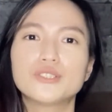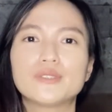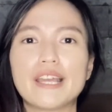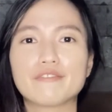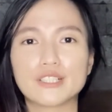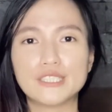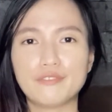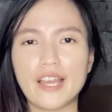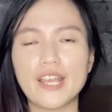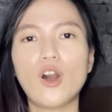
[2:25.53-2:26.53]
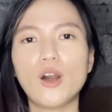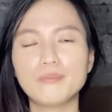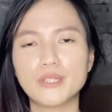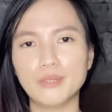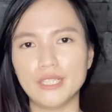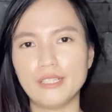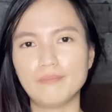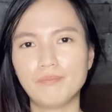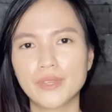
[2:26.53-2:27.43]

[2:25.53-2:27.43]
to diversify optimally.